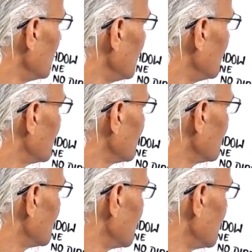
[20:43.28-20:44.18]

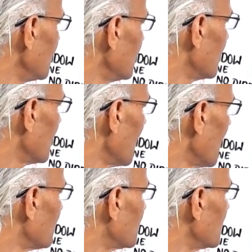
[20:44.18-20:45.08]
intensity
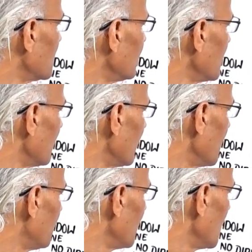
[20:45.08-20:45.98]
of seismic
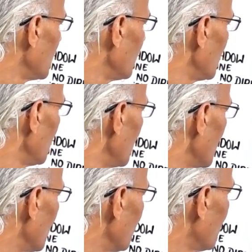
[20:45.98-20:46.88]
wave will
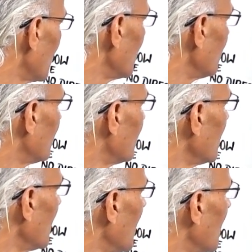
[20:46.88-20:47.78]
become 5
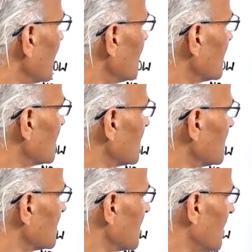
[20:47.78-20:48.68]
on Richter
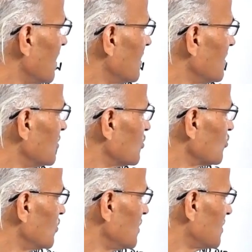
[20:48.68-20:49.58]
scale.
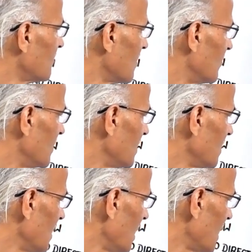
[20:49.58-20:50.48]
So this will be
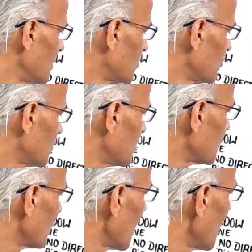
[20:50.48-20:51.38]

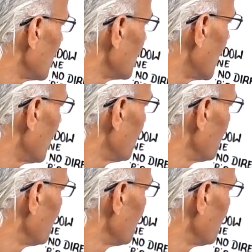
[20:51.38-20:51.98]
isoseismal line of